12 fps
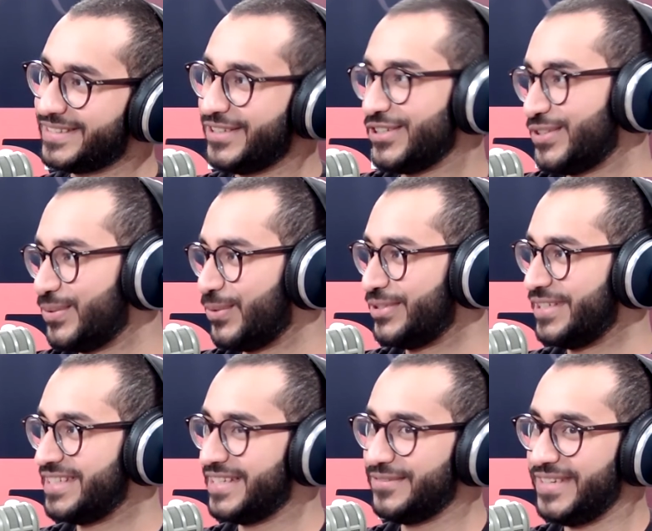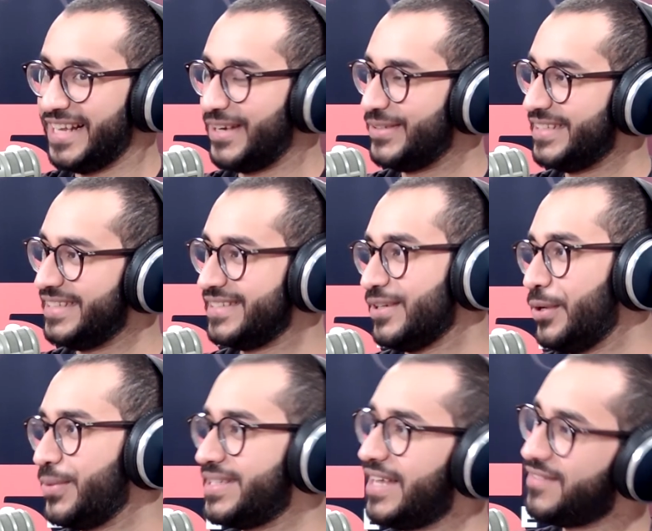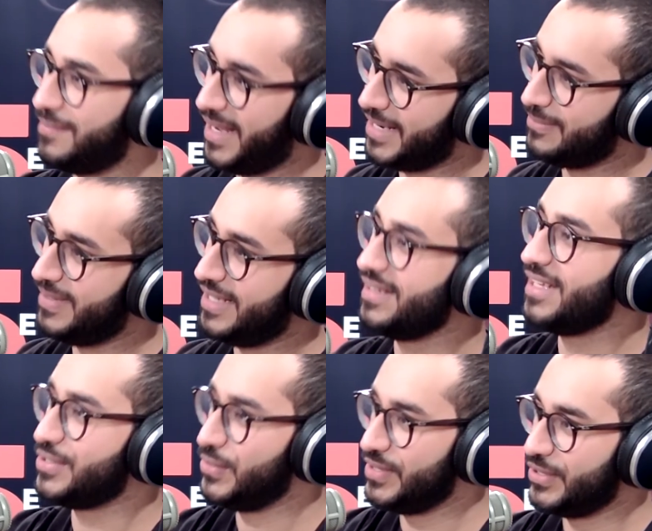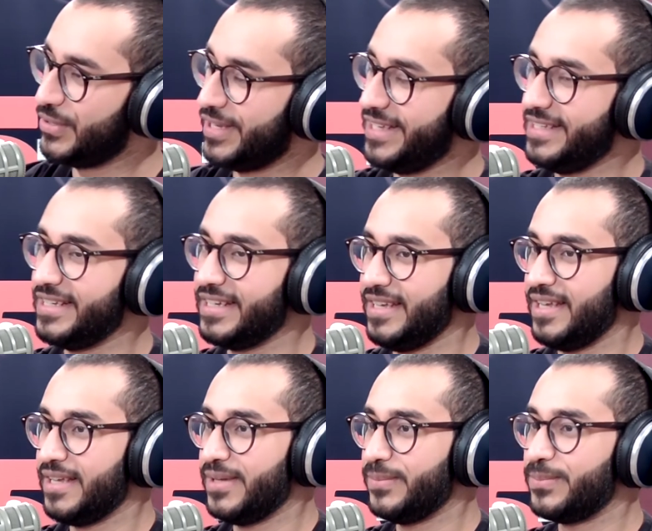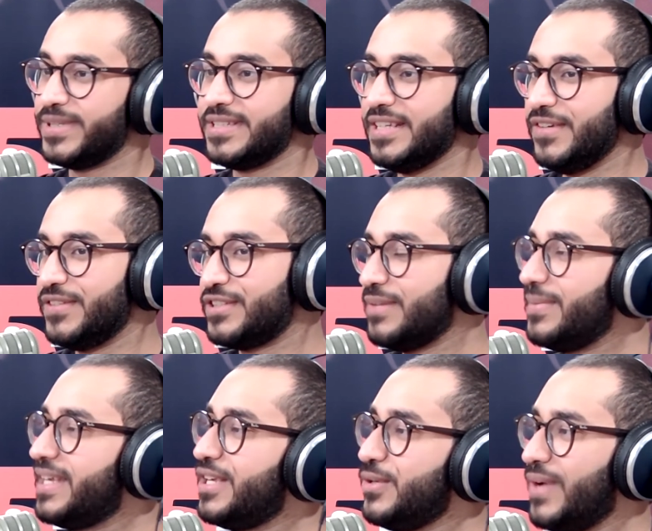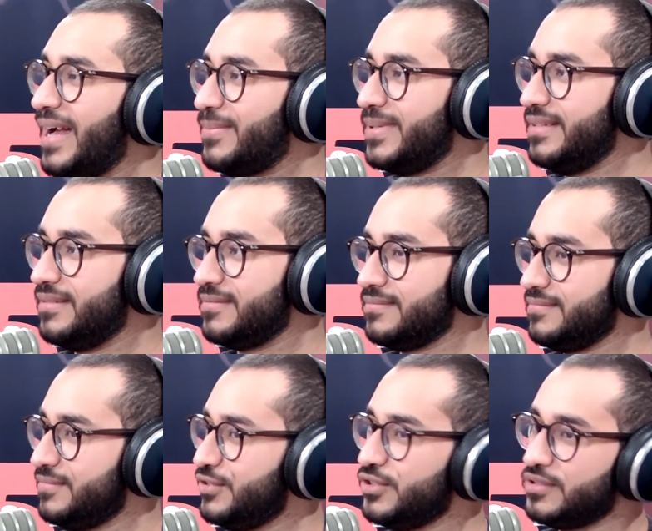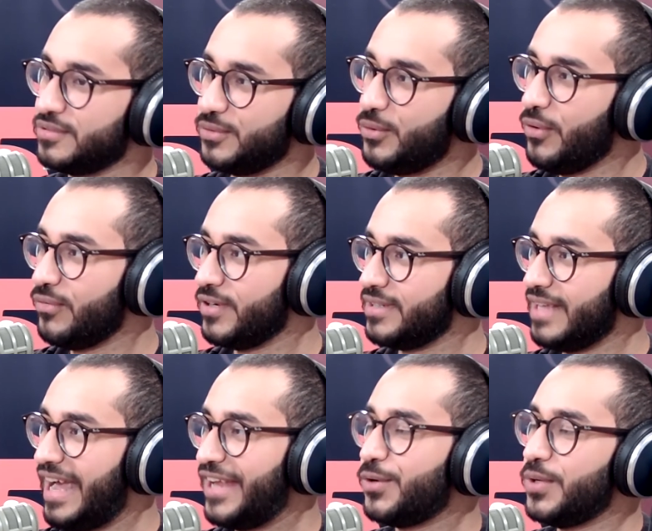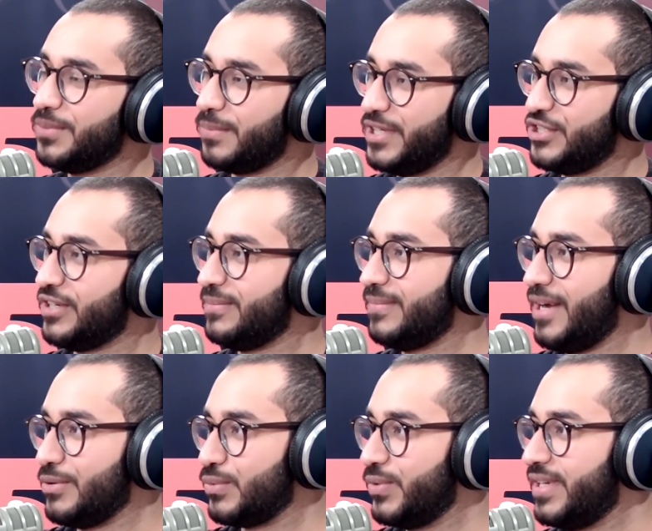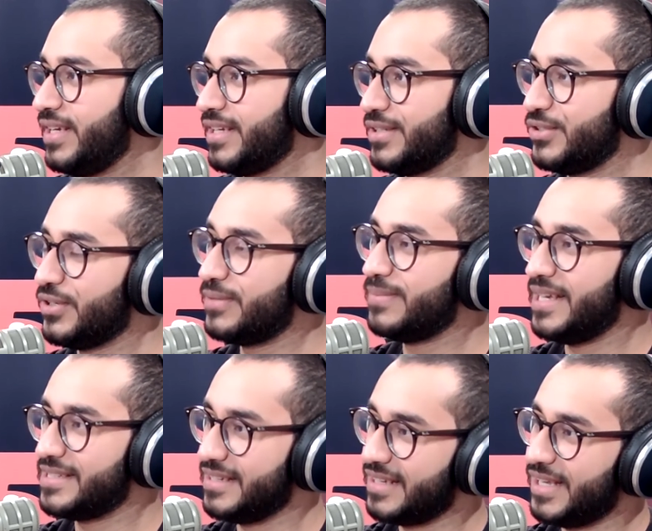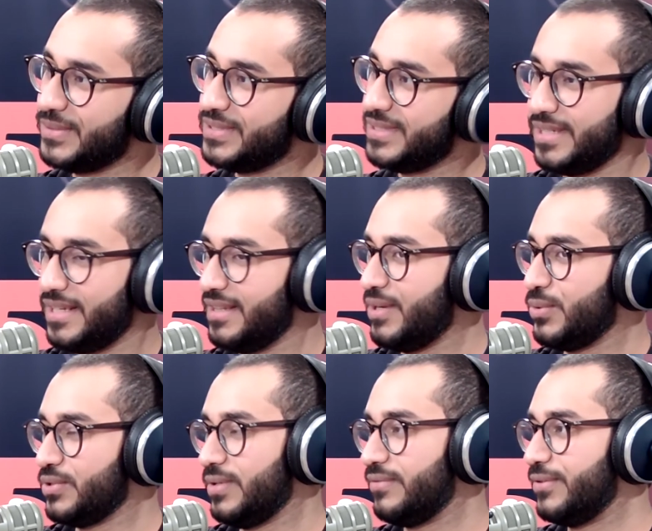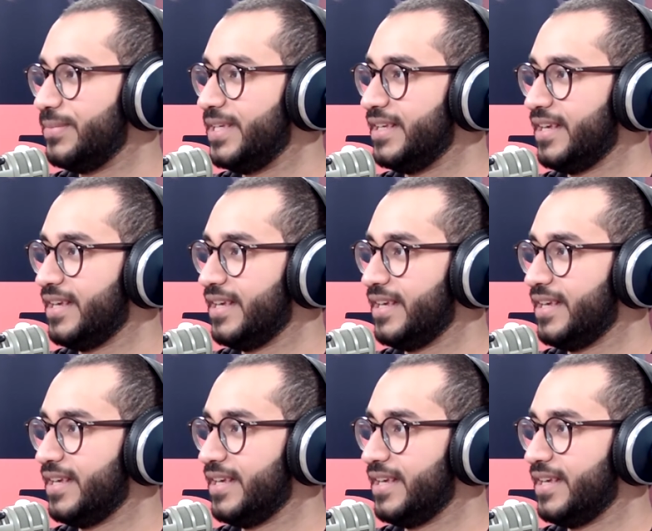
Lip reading: touch the waters and feel how it is, always have a backup plan. That's always a good idea. But if it's not making you happy, just go for it. I quit my job. I was working at a job as an accountant, and that was not for me.